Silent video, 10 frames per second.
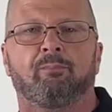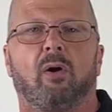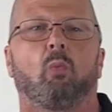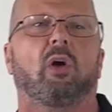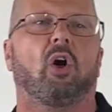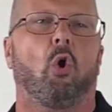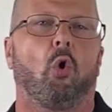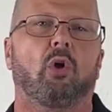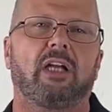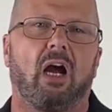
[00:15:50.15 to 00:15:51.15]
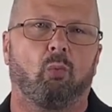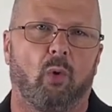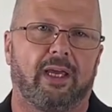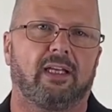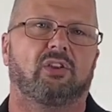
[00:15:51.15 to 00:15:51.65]
But we're on our
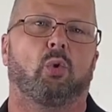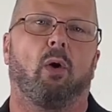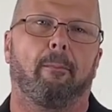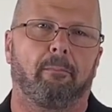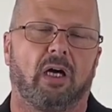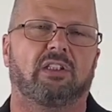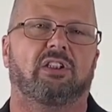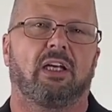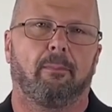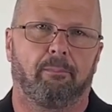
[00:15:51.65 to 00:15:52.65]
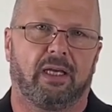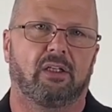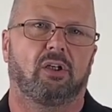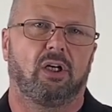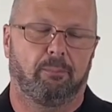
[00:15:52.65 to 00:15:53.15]
way to a much
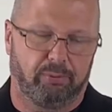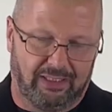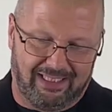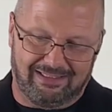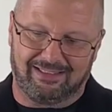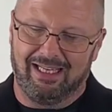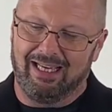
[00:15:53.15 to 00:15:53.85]
better place